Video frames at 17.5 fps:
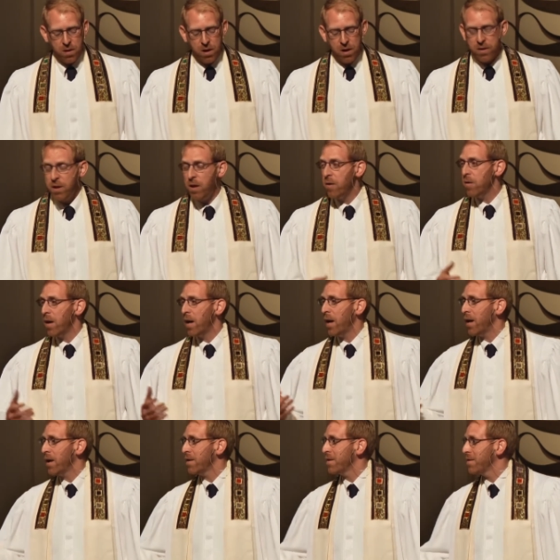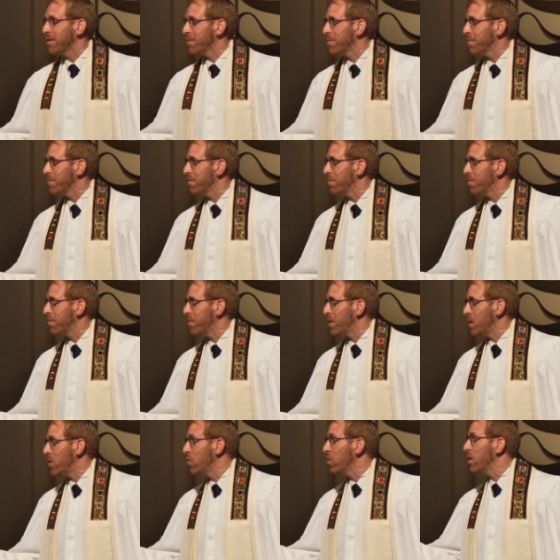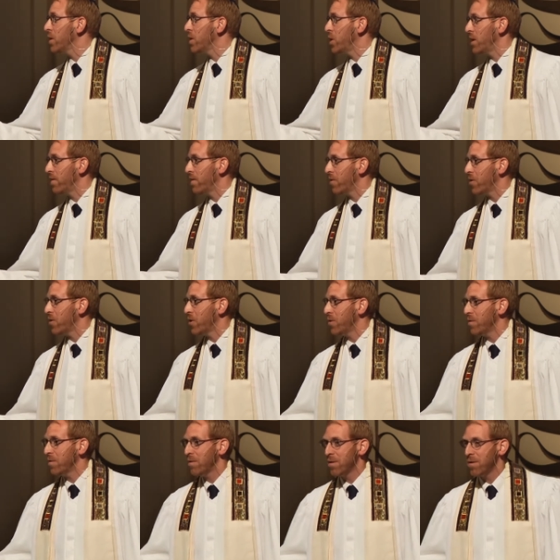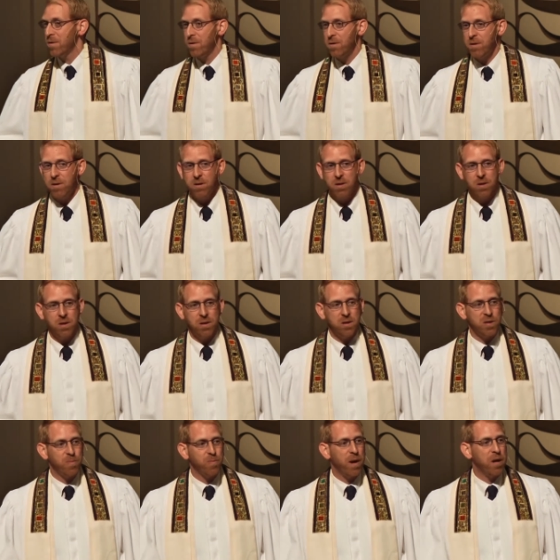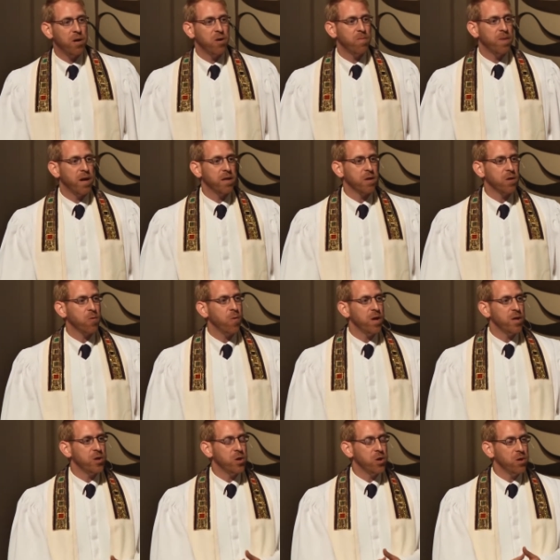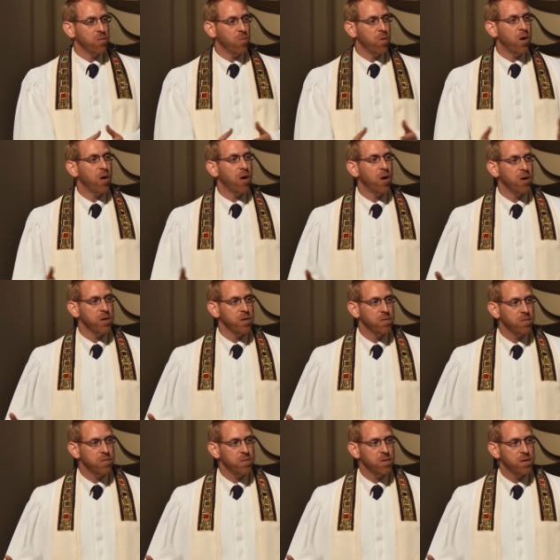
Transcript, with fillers: On the other hand, the eulogy virtues, inspired by the question, Where are you?